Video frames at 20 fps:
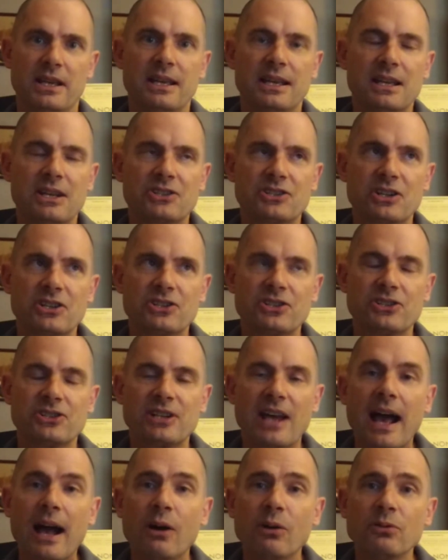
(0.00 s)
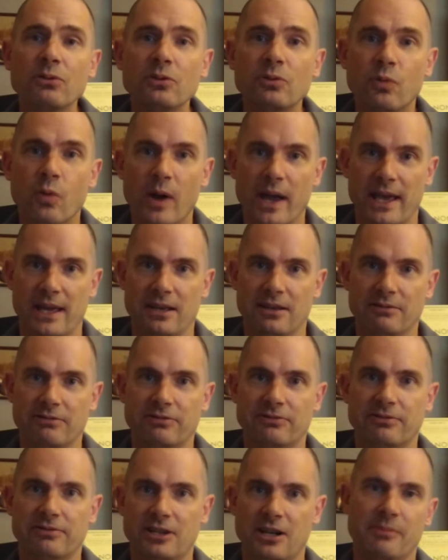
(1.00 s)
It's a sound wave
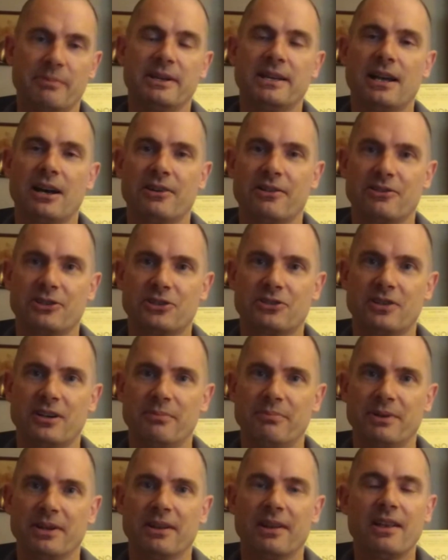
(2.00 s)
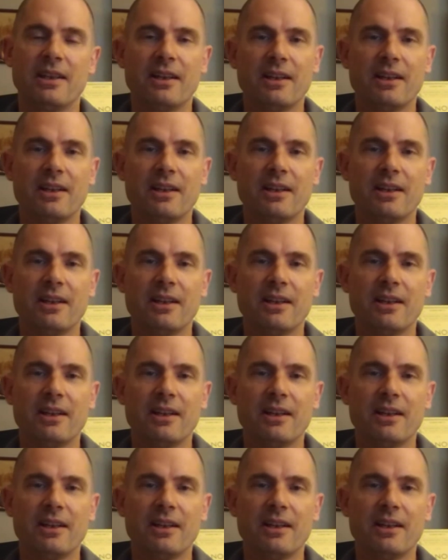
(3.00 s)
coming out of the trumpet.